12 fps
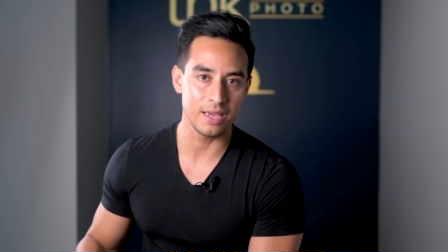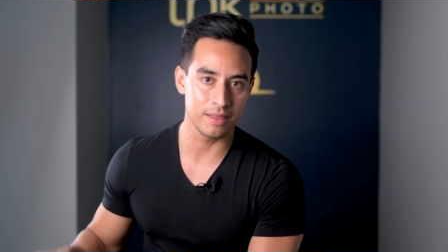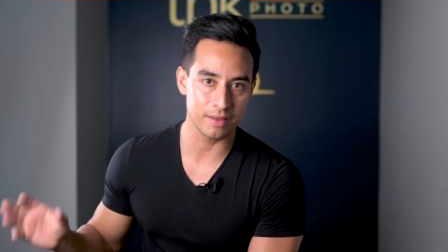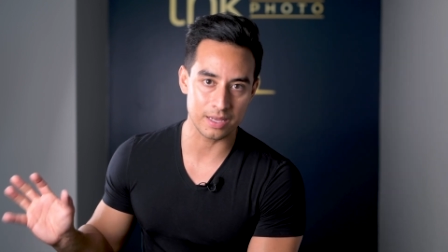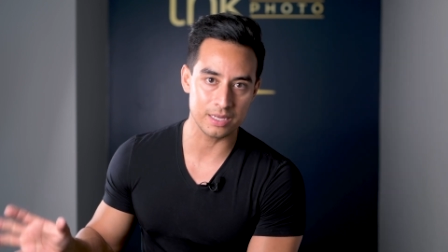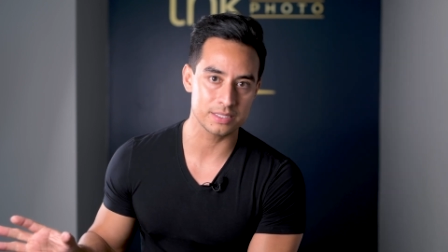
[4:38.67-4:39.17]

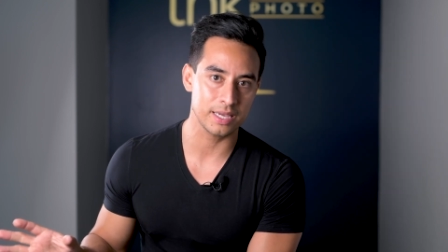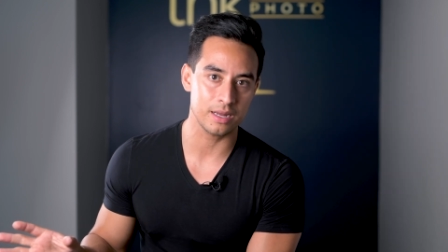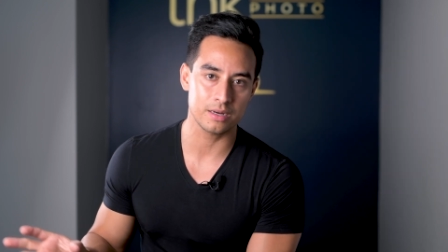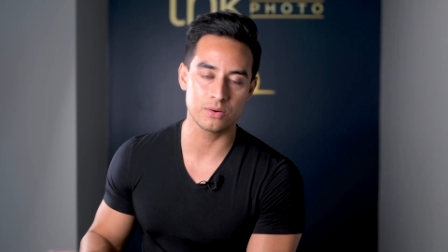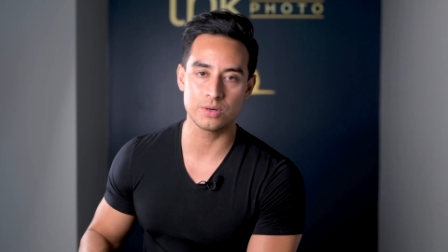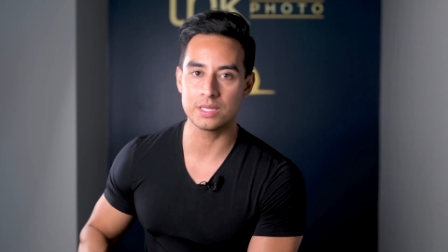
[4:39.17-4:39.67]
In the cons
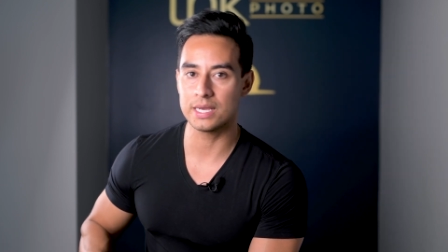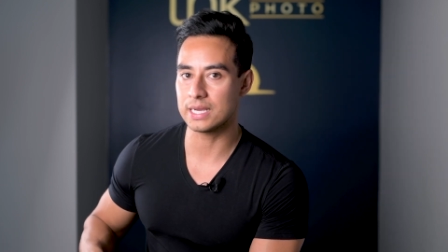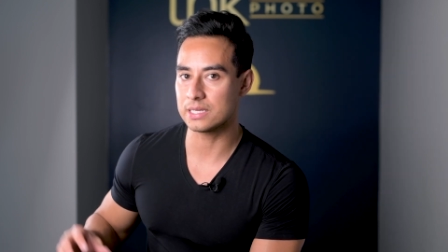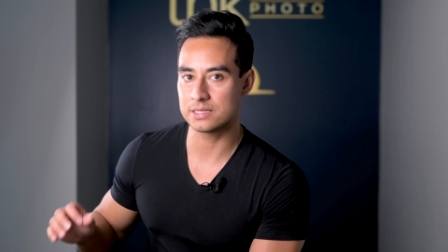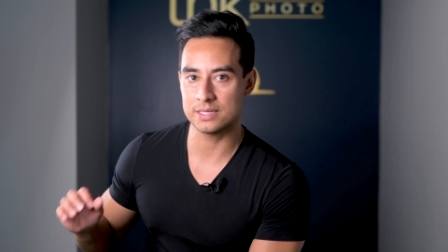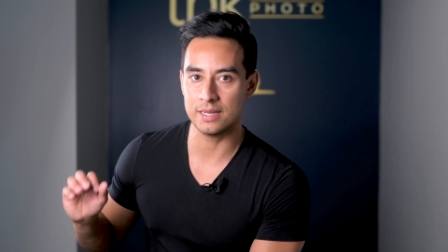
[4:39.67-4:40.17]
category,
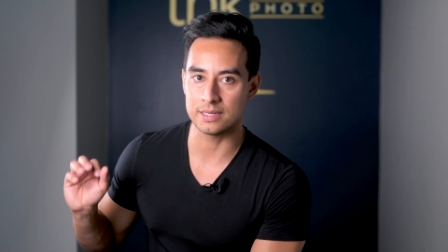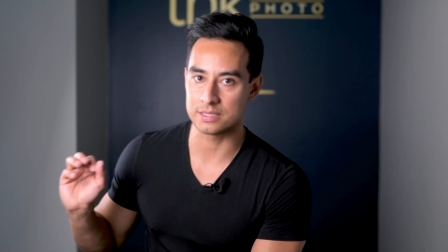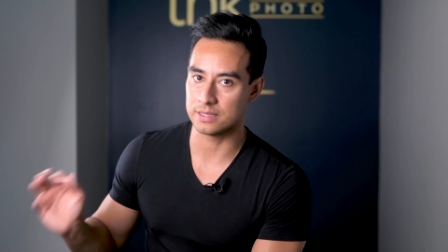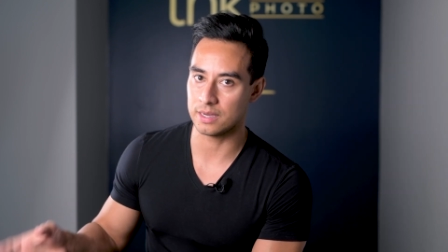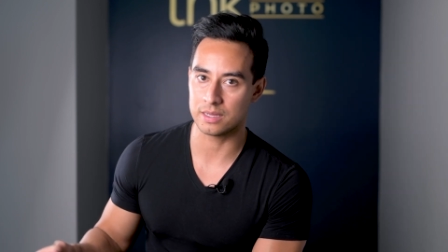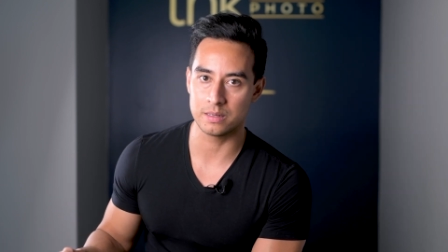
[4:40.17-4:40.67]
like I said,
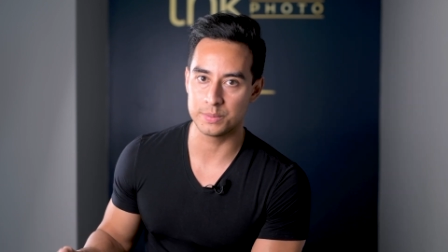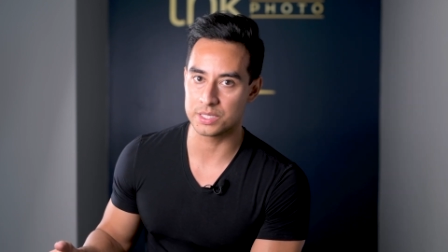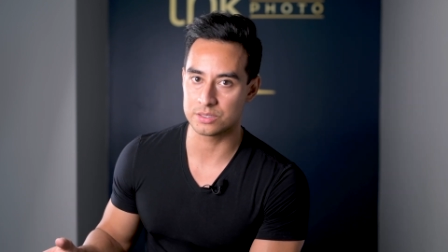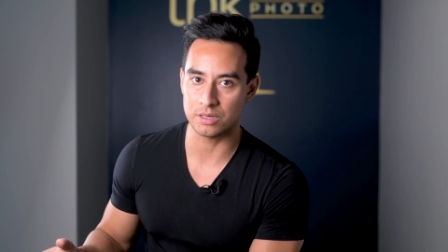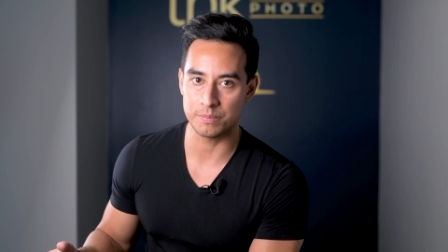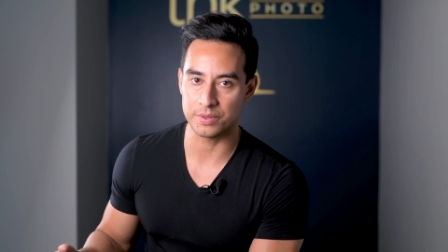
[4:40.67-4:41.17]
it's not gonna be
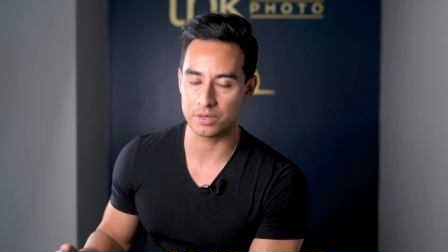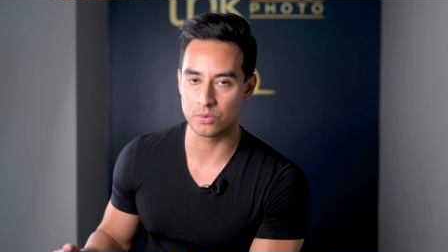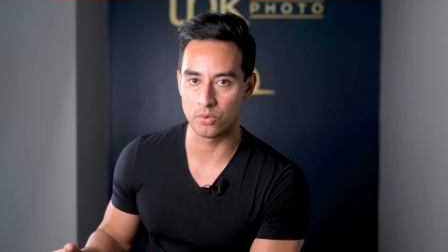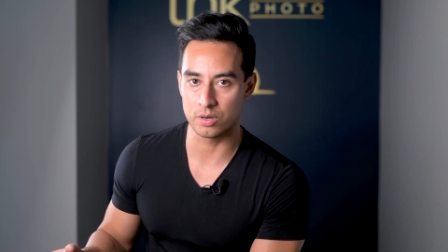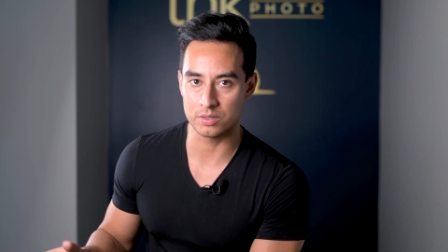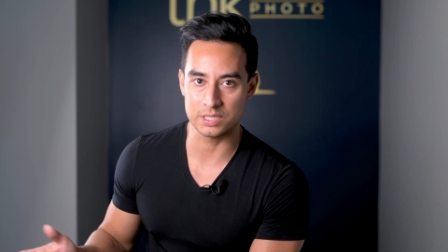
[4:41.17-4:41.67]
as sharp in the
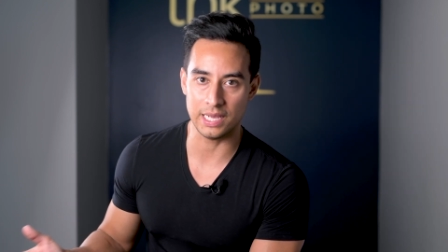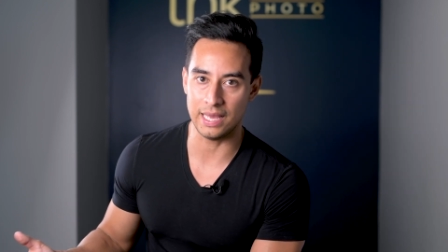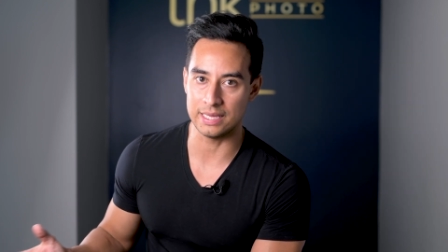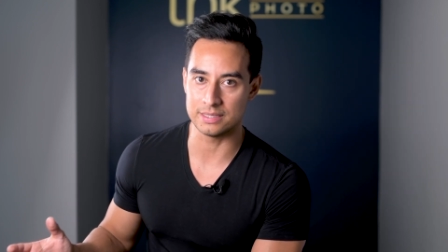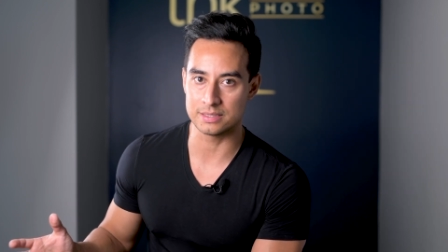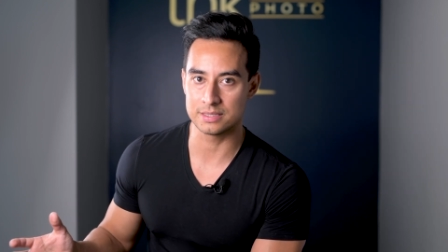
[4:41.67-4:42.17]
corners
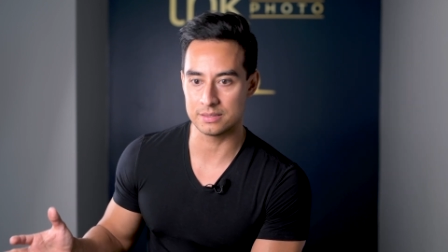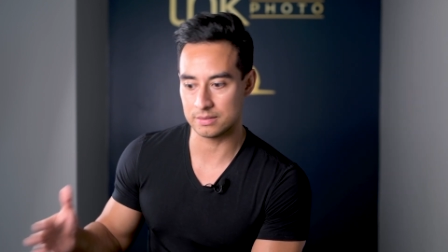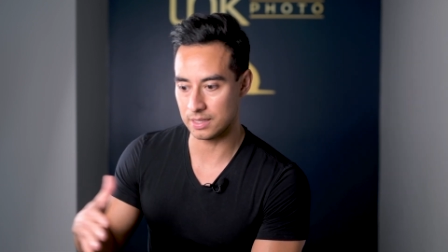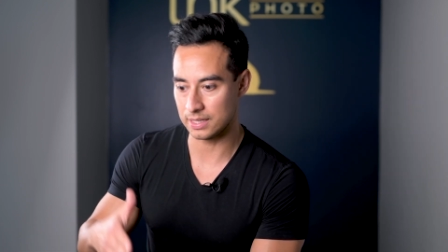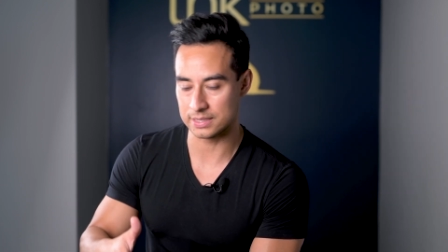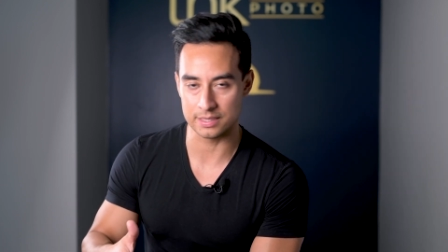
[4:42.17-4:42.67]
as
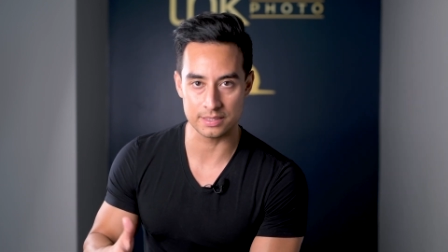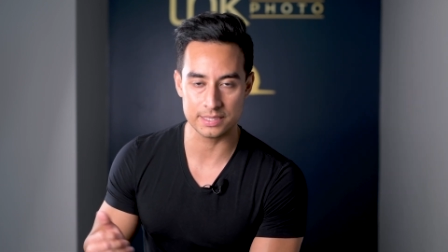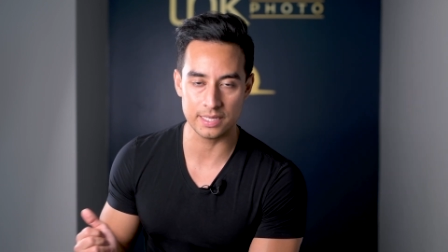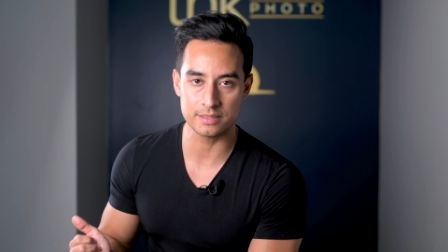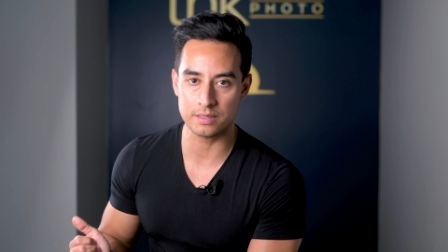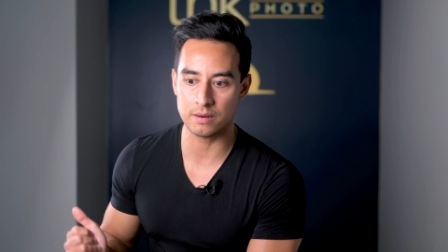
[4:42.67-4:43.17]
it is in the
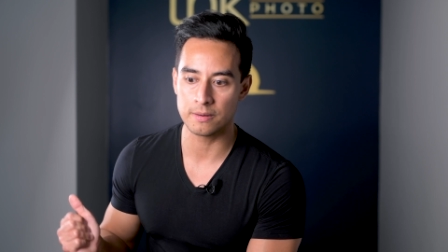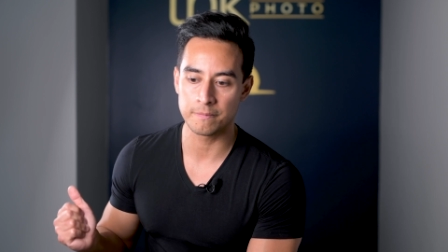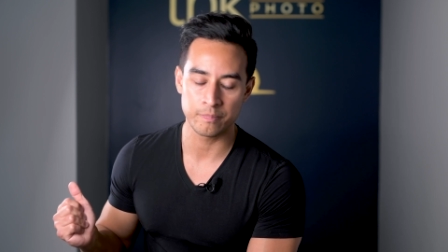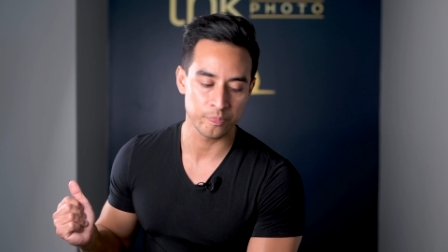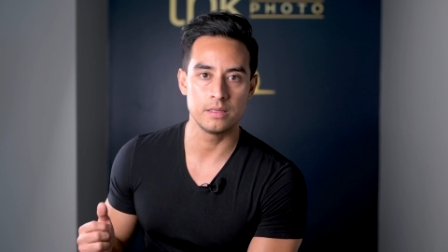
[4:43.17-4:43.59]
center.